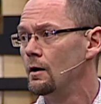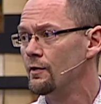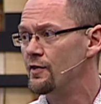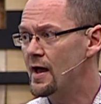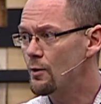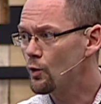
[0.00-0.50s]

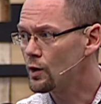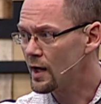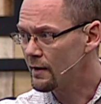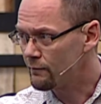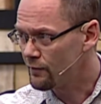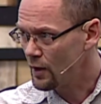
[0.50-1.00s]
They would
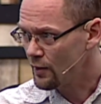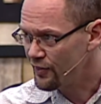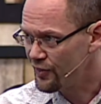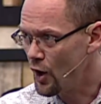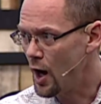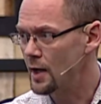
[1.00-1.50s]
have
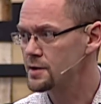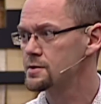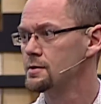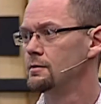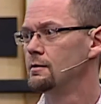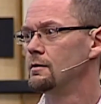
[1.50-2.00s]

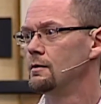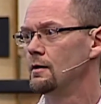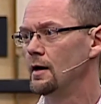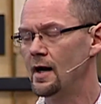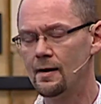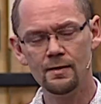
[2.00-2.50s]
thought,
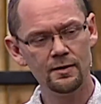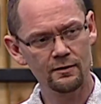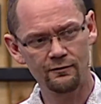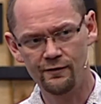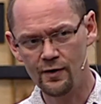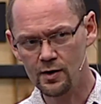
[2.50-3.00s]
and I mean
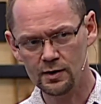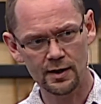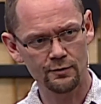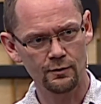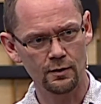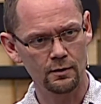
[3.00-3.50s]
this very
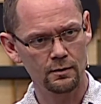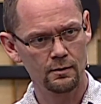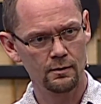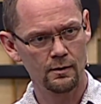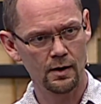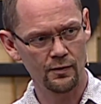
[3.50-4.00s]
literal
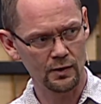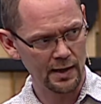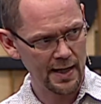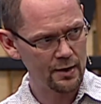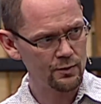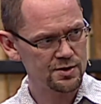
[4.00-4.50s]
in the
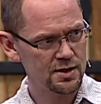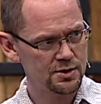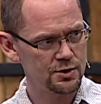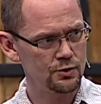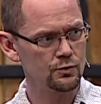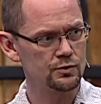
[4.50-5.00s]
language
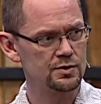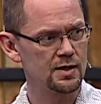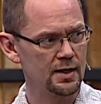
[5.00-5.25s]
that's used,